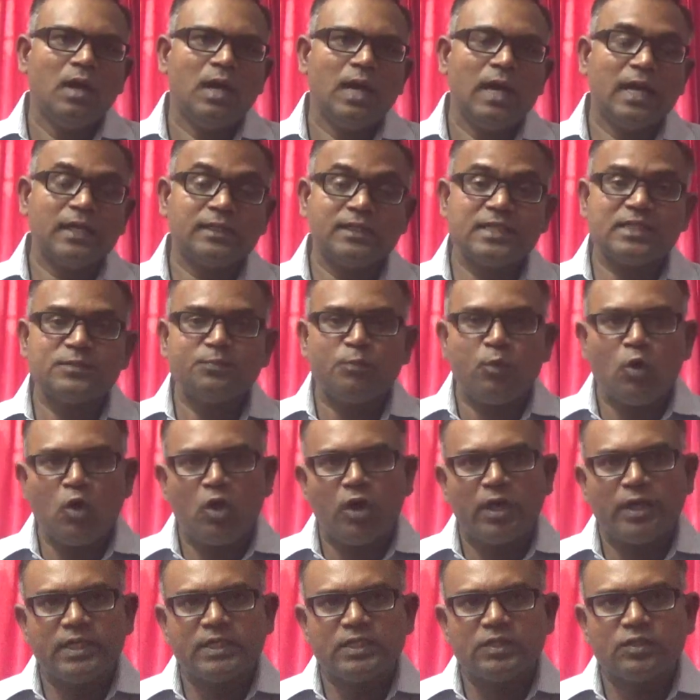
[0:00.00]
At this
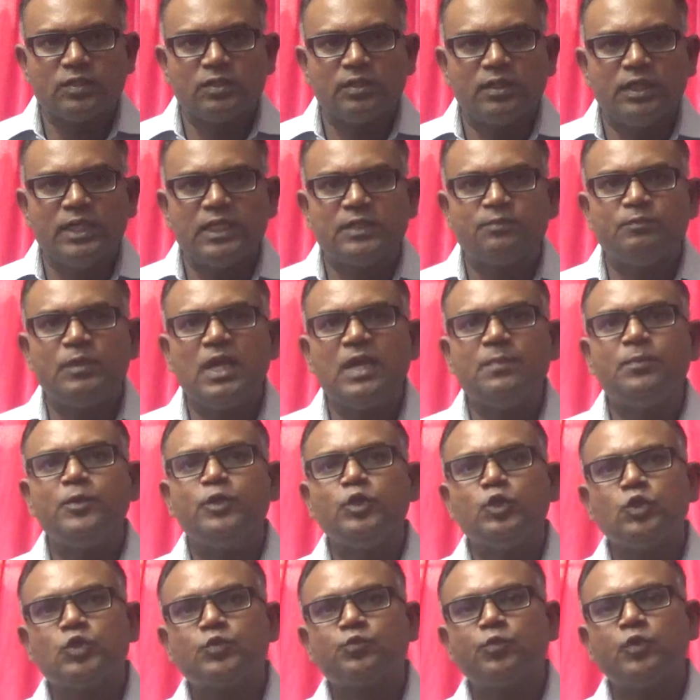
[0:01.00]
point, it may be
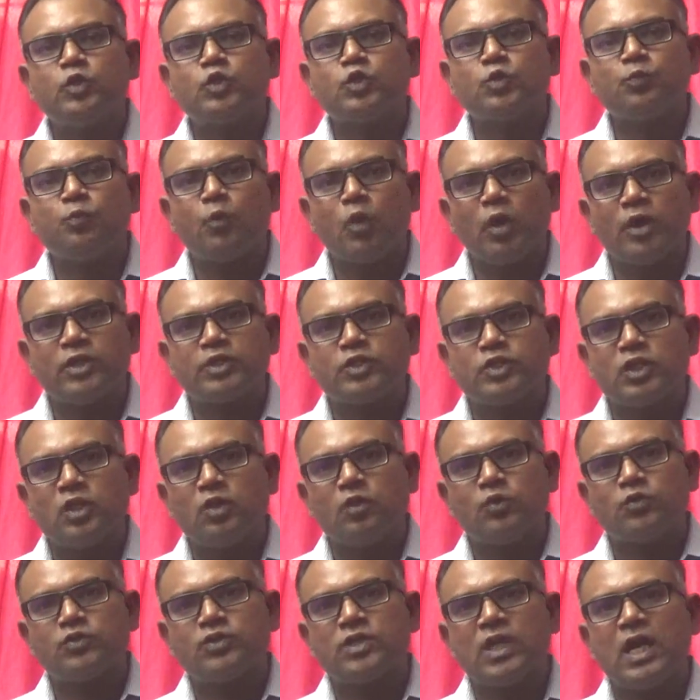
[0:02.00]
useful to point
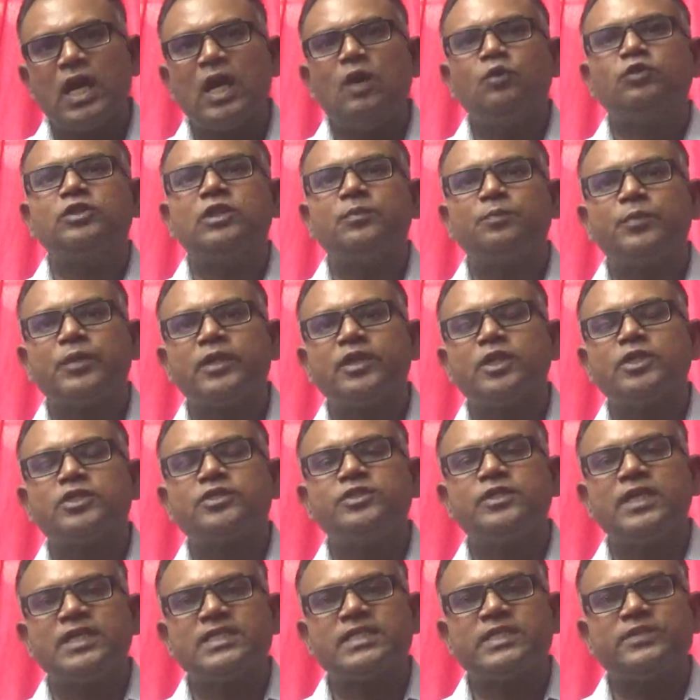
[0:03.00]
out how the British
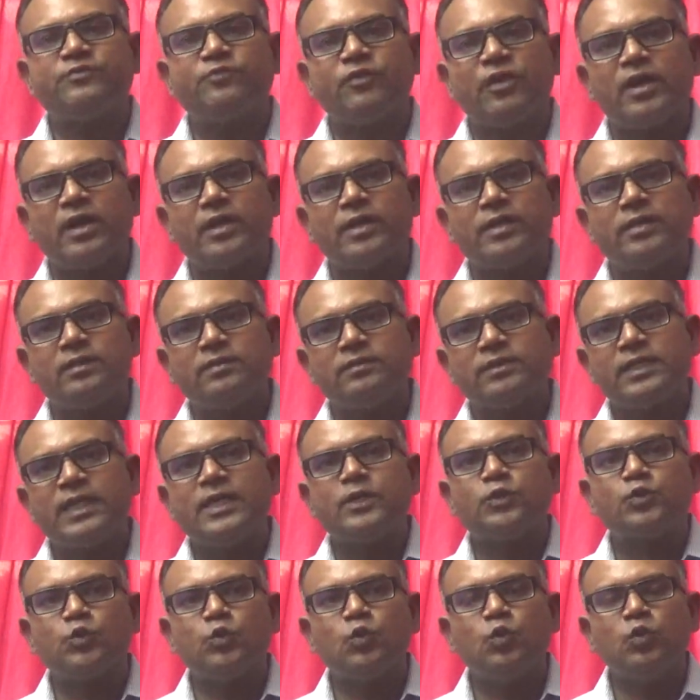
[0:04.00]
justified their
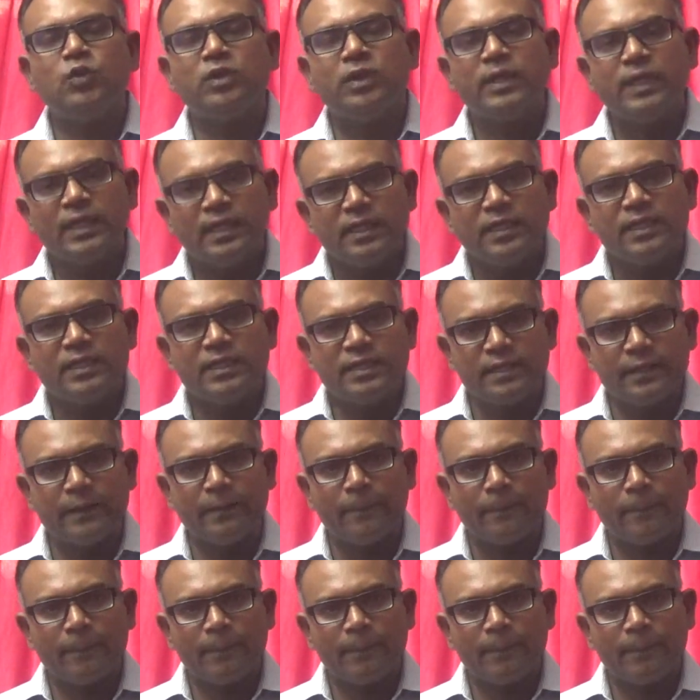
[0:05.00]
rule in India.